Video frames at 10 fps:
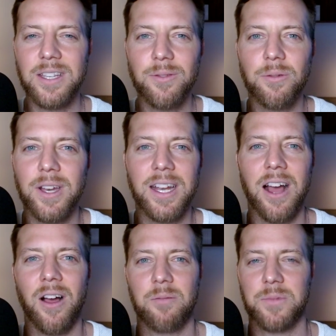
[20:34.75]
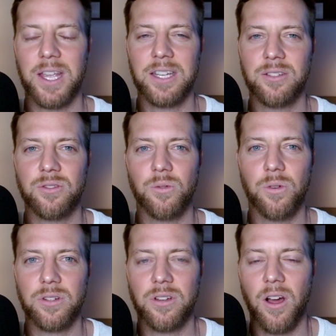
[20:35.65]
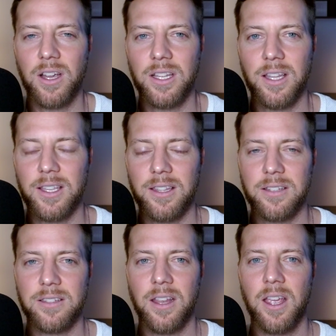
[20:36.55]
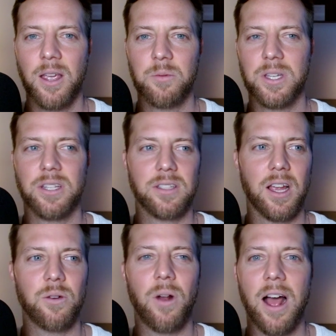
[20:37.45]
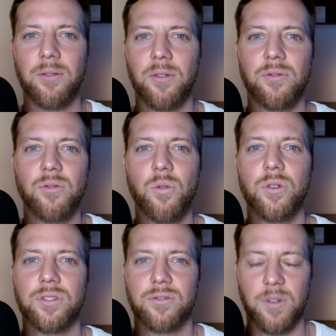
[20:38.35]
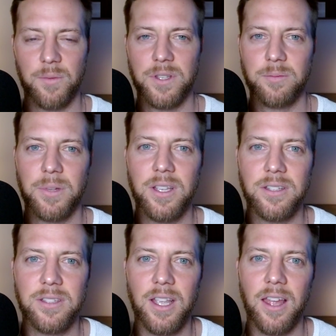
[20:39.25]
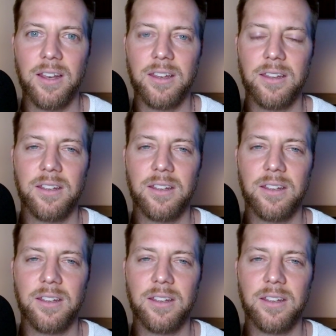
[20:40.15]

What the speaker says: Even right now, I'm getting sore talking like this because I don't have a force from this place yet.